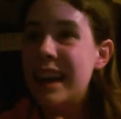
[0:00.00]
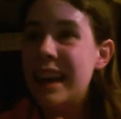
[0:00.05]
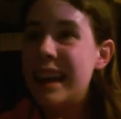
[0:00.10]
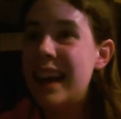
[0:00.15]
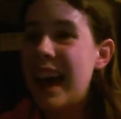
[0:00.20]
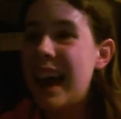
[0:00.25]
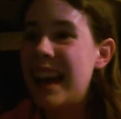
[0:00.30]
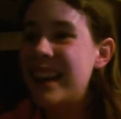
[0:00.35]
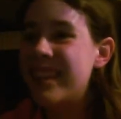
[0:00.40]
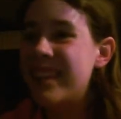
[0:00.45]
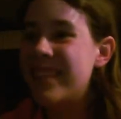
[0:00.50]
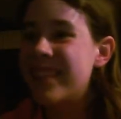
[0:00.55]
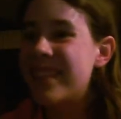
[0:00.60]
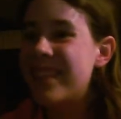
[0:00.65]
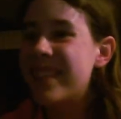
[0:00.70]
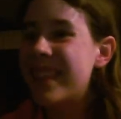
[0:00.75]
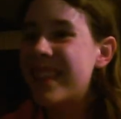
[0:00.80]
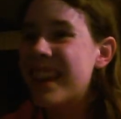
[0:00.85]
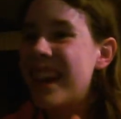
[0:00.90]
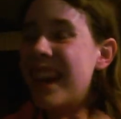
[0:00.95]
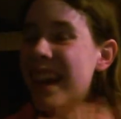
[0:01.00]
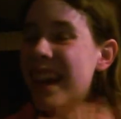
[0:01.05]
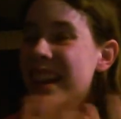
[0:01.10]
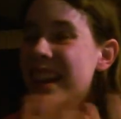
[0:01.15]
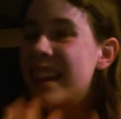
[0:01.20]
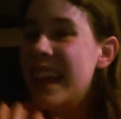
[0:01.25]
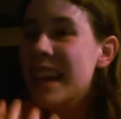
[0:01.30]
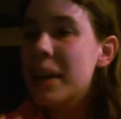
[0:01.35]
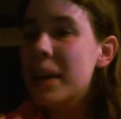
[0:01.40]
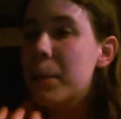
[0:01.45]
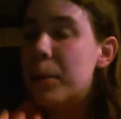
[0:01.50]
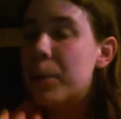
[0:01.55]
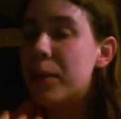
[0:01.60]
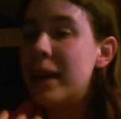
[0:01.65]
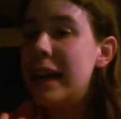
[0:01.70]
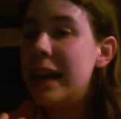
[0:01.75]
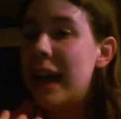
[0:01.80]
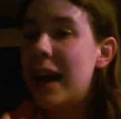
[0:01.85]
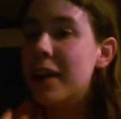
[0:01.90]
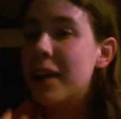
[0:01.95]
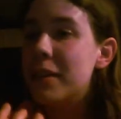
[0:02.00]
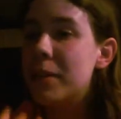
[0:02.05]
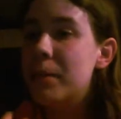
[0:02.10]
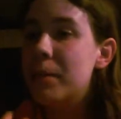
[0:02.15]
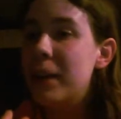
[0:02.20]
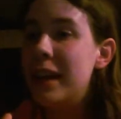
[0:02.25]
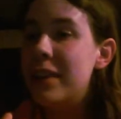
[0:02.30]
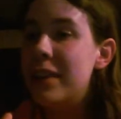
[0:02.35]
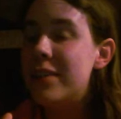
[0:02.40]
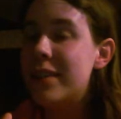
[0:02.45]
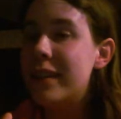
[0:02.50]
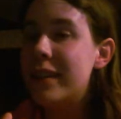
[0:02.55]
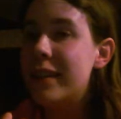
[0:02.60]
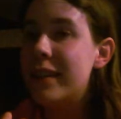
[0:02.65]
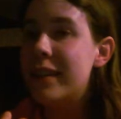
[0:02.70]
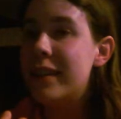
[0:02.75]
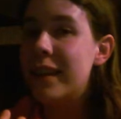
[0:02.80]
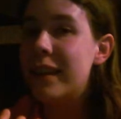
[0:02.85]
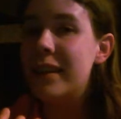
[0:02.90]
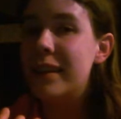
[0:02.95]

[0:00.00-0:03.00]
Yet, they could bring out dimensions